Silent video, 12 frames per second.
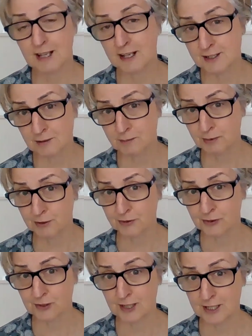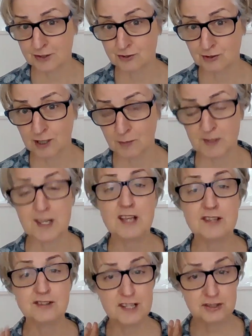that young person is struggling with.
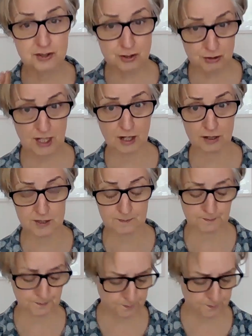So that's triage.